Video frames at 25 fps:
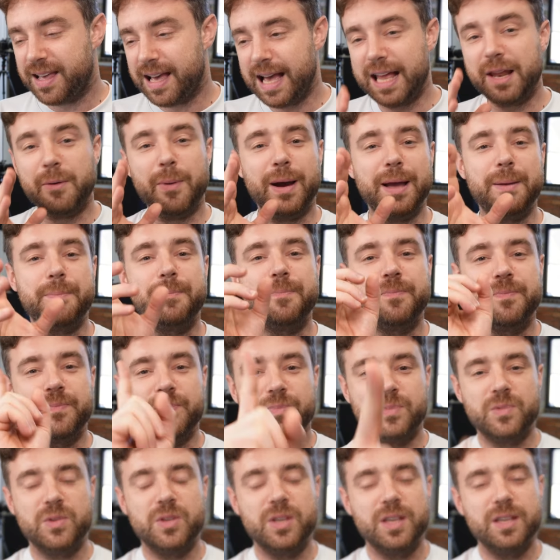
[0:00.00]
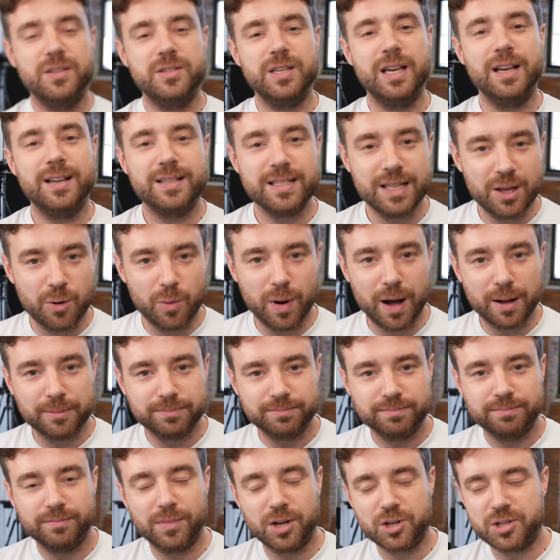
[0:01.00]
Anyway, see you guys in a little
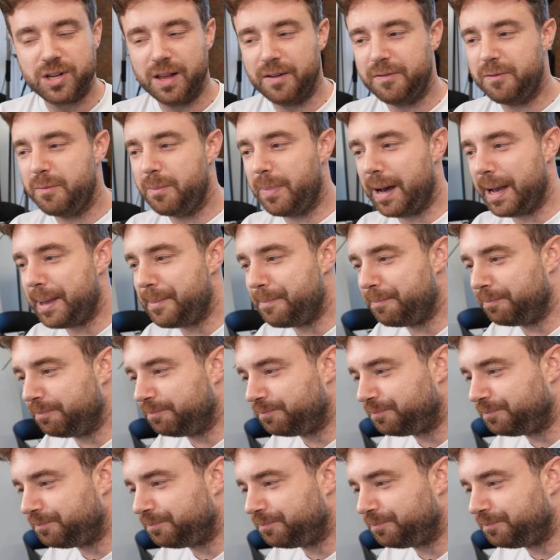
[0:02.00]
while. Much love. Bye.